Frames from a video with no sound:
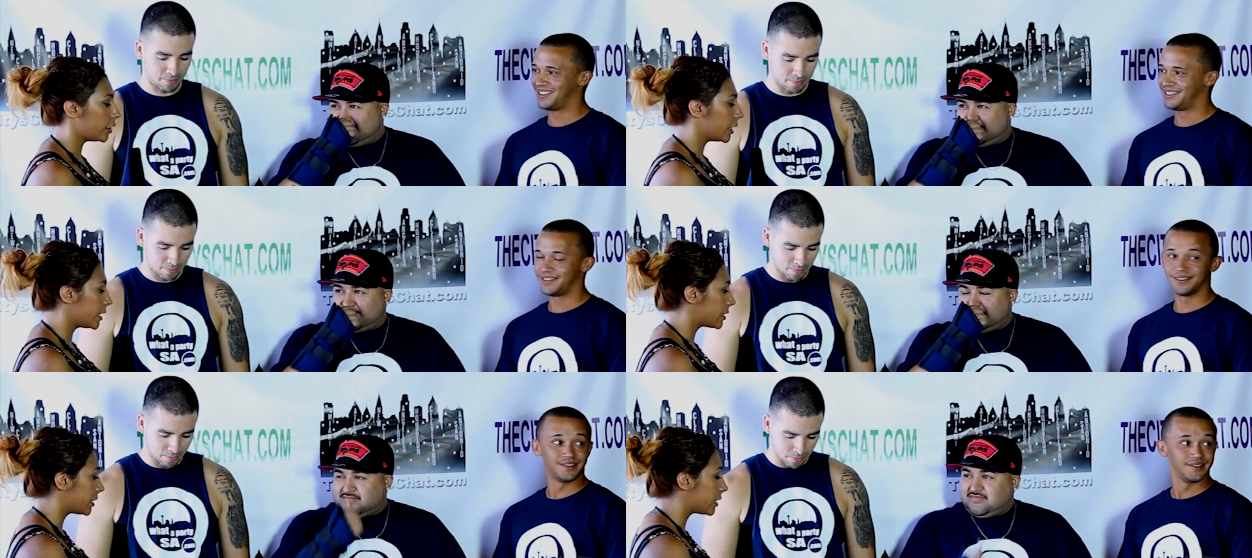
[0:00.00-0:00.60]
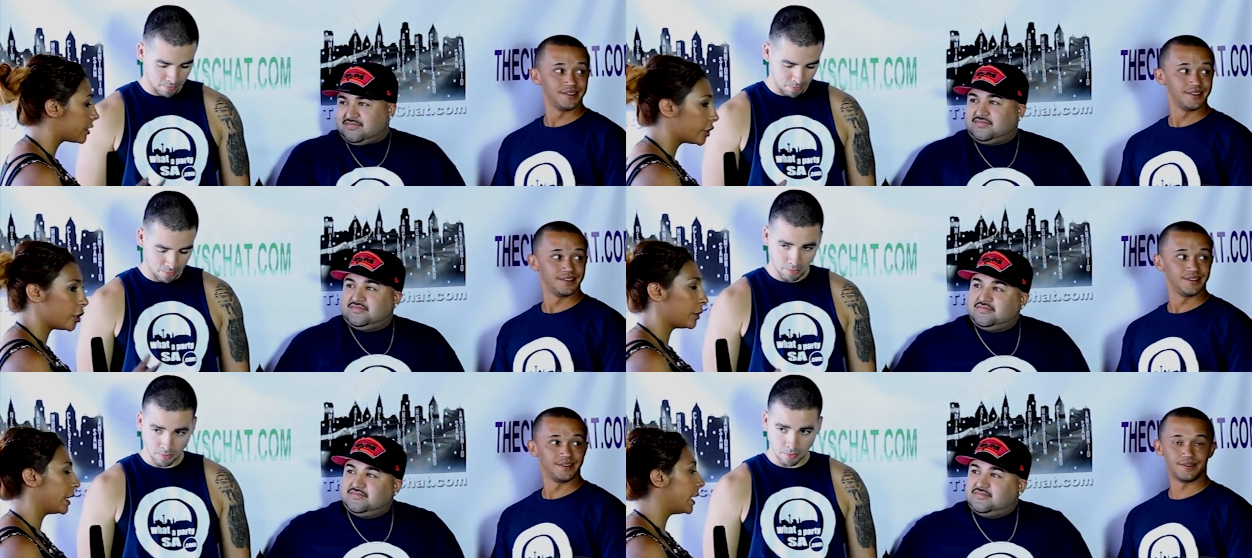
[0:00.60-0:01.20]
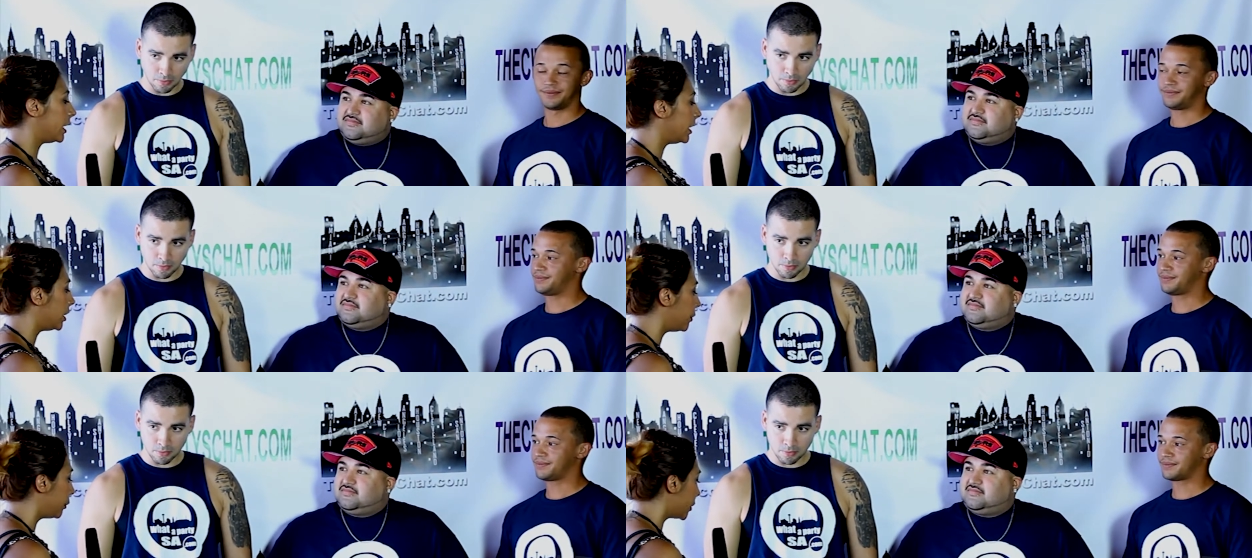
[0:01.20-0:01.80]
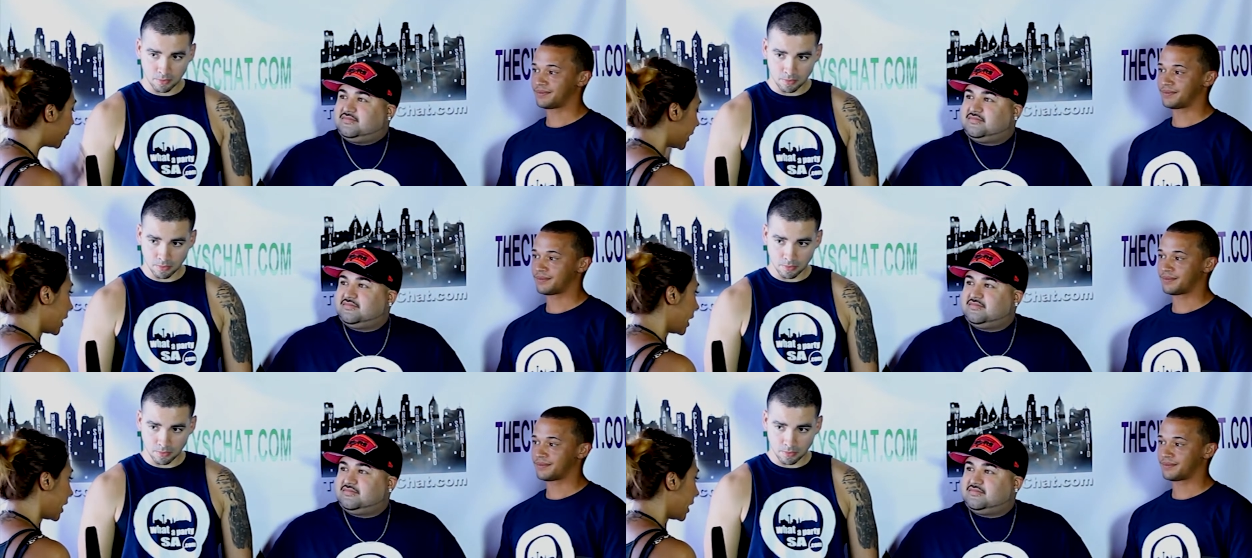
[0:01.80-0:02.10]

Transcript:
Speaker 1: you guys, because I saw y'all playing, and you, what's with the